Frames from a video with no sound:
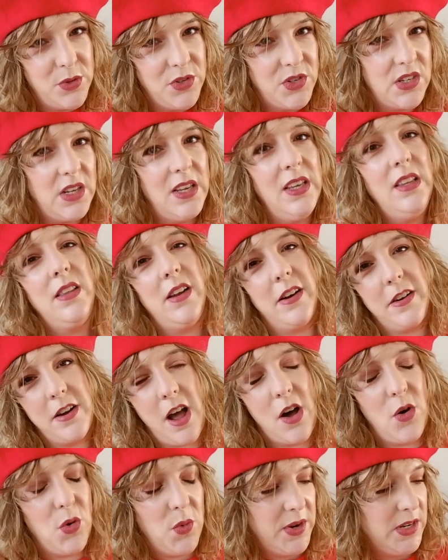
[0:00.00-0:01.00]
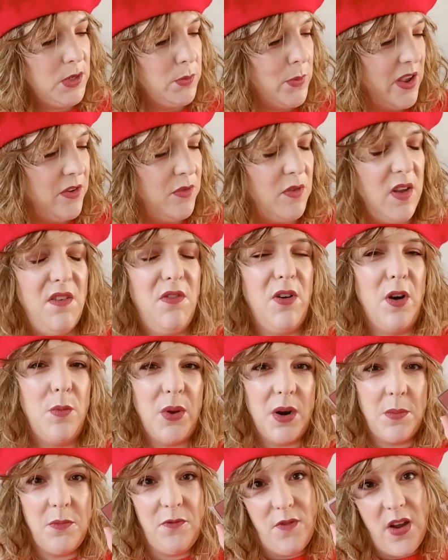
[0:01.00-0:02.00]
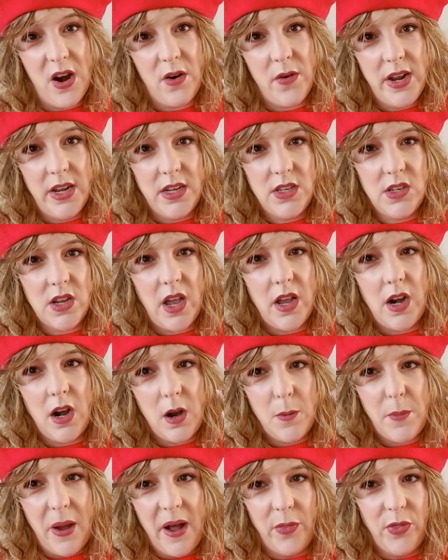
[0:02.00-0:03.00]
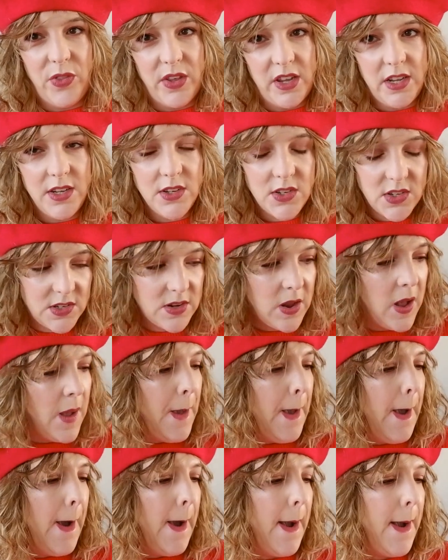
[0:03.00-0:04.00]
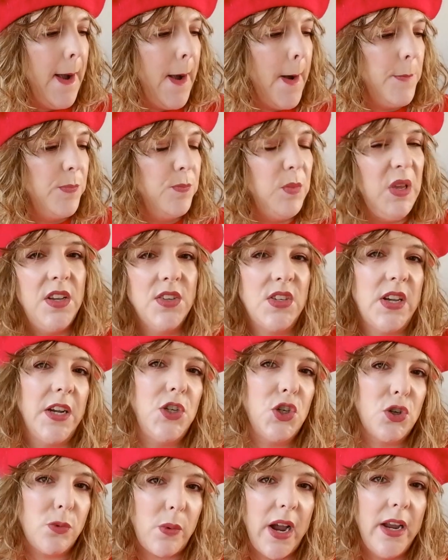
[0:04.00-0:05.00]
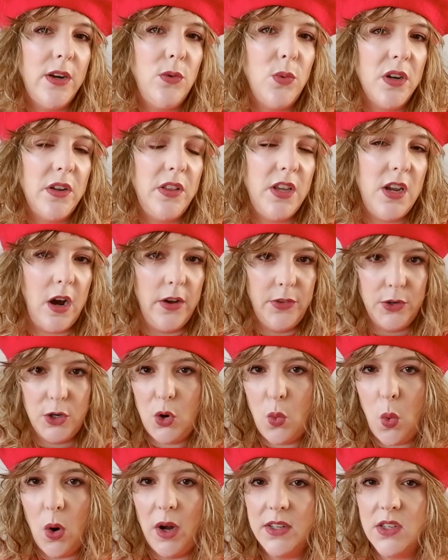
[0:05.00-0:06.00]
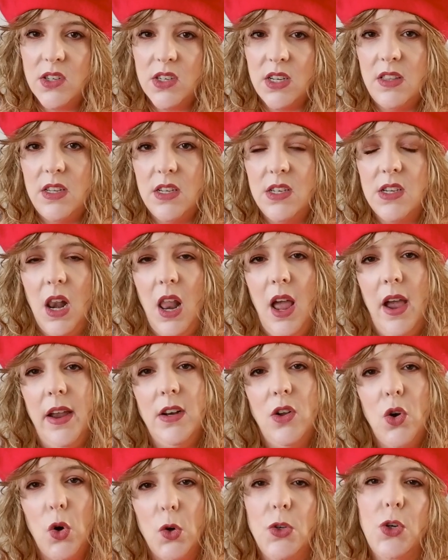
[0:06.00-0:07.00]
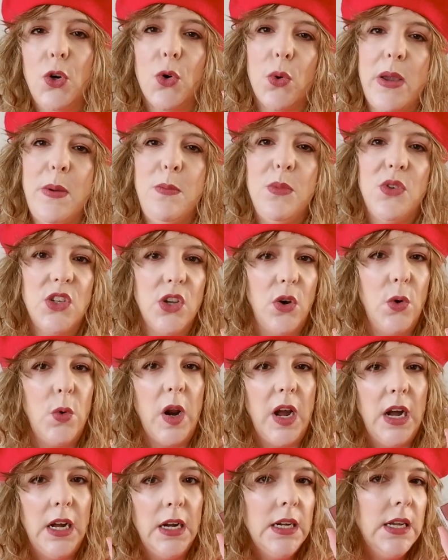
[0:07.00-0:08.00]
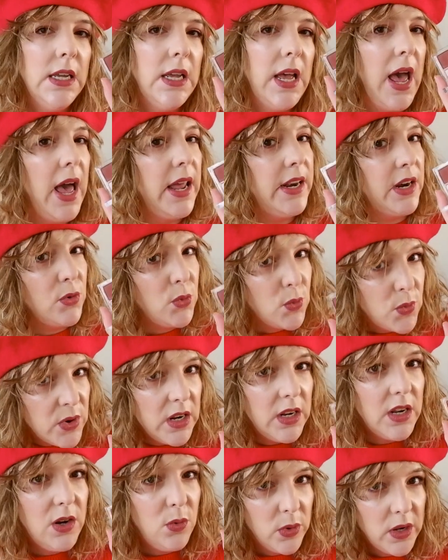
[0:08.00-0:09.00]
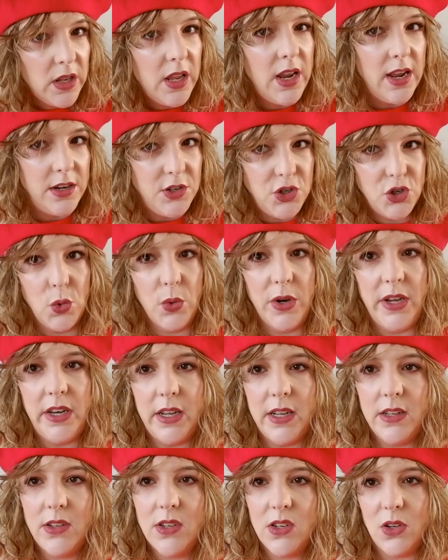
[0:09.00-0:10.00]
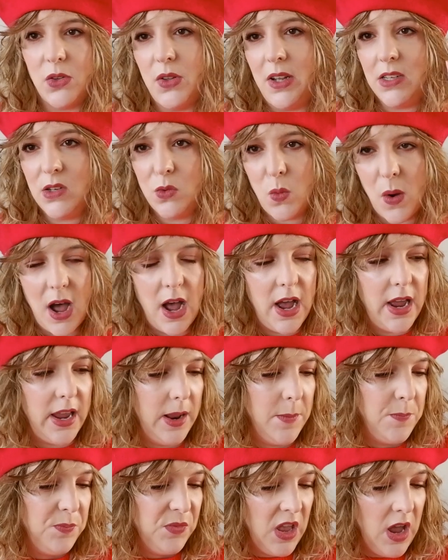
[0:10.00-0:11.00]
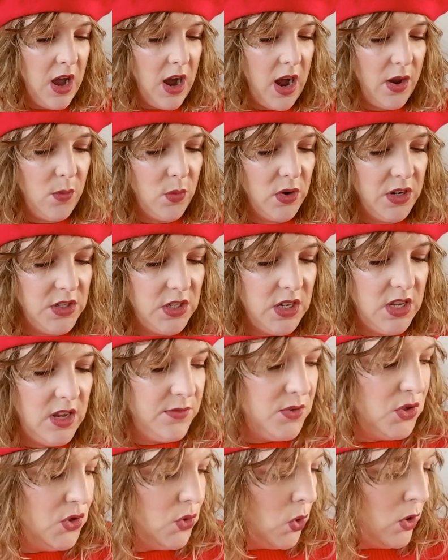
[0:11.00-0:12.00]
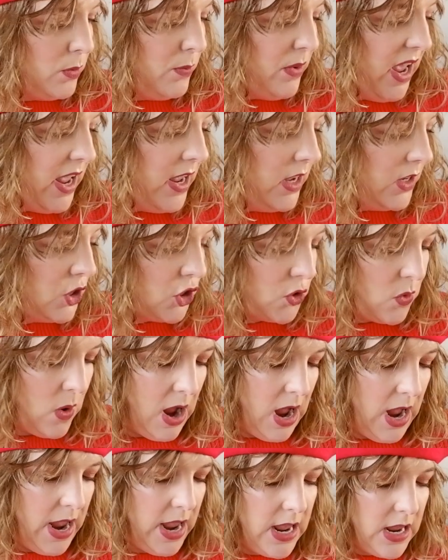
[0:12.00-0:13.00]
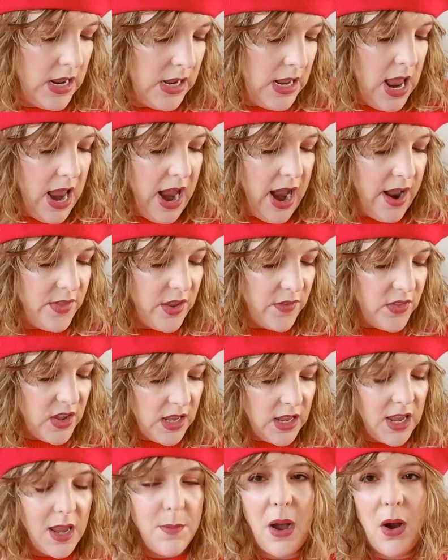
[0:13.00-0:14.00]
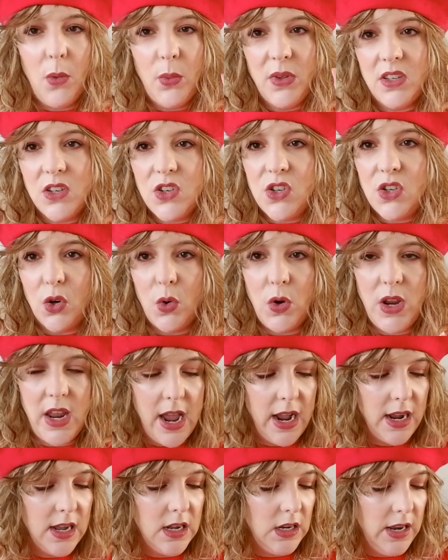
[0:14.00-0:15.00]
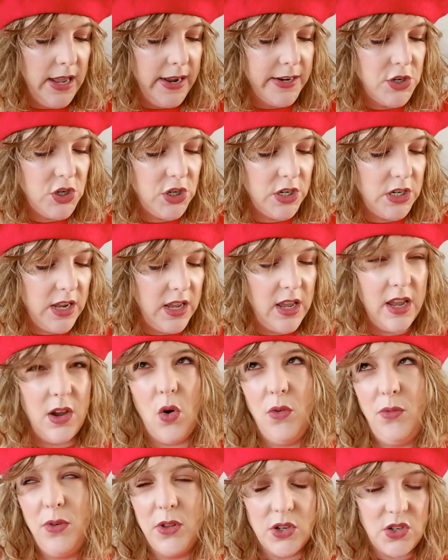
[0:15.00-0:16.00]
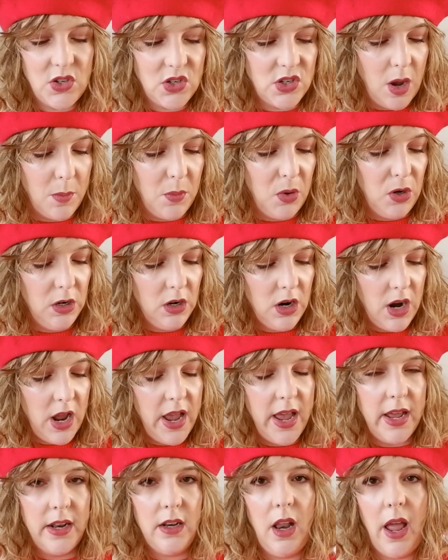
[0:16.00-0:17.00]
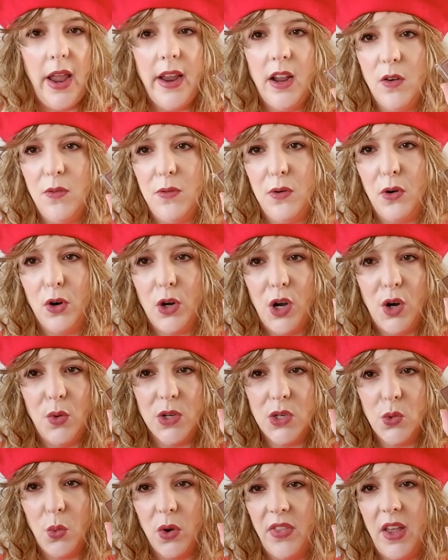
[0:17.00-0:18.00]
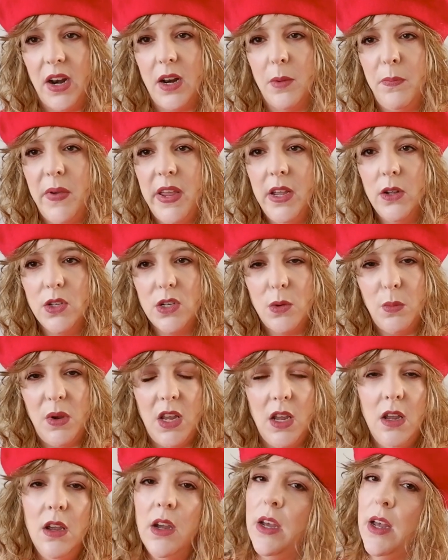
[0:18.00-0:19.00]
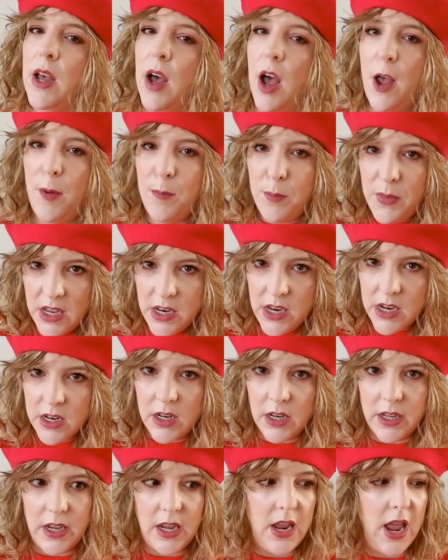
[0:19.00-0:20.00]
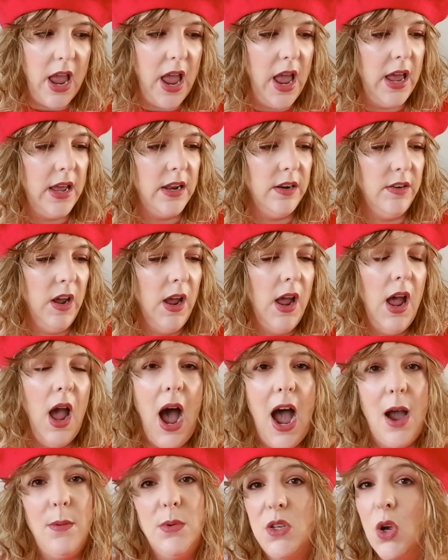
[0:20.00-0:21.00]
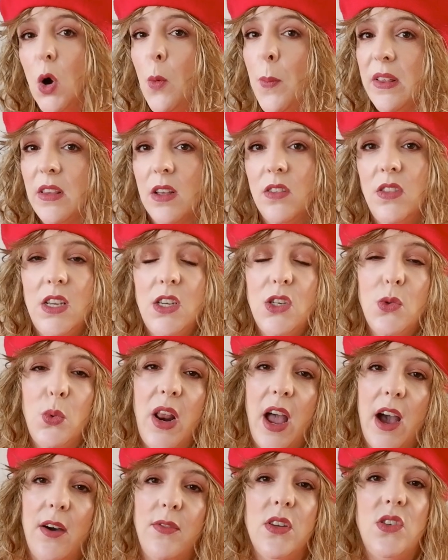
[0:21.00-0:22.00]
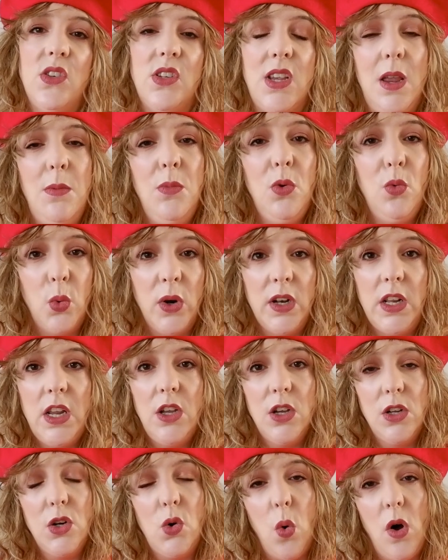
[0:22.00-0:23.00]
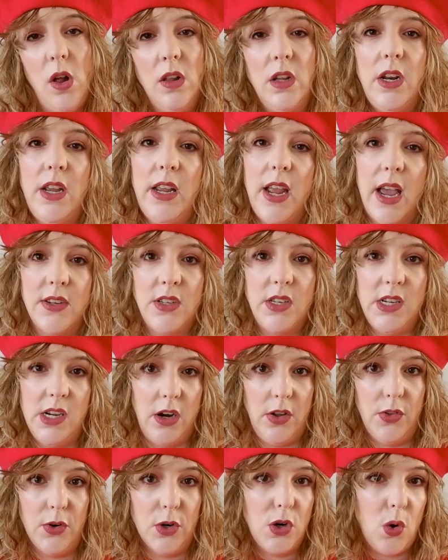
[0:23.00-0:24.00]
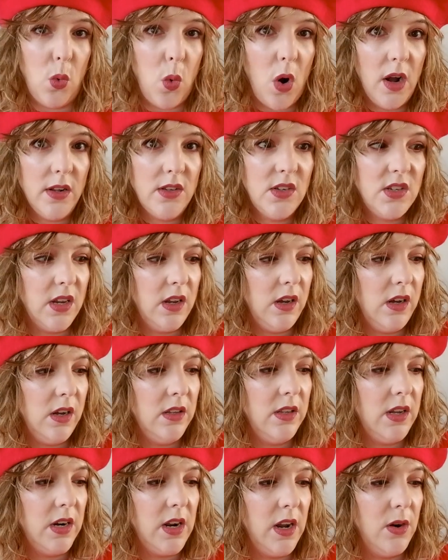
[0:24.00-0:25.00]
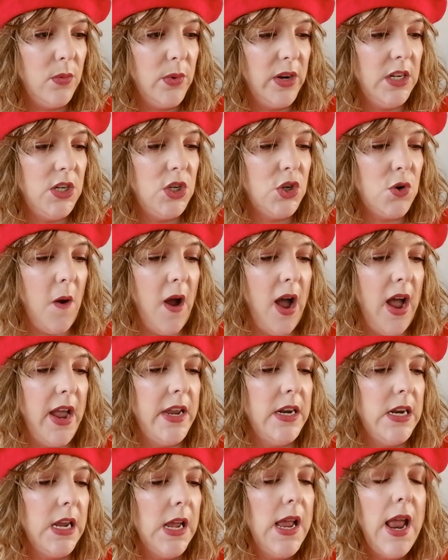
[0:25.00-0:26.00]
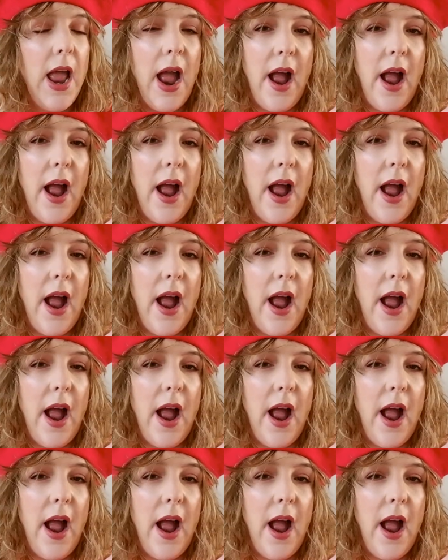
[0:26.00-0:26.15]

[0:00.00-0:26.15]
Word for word: you will see, they're not always my favorite, but I'm very excited about this because I tried one of the other quads in this line called Cream Soda, and I really enjoyed it. So that's why I wanted to give Sorbet a try. And then they came out with this Zodiac collection over the summer, and Like a Virgo was one that appealed to me immediately, and I was hoping that these would have the same really good quality as the other quads that I already tried.